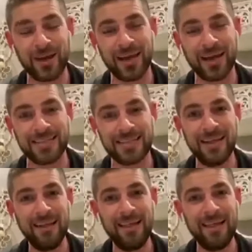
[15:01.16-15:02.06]
guys.
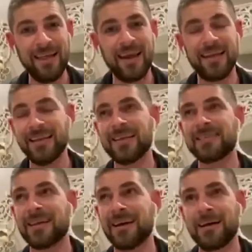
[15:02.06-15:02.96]
And it
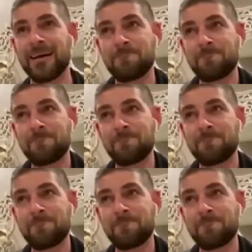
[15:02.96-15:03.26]
is, the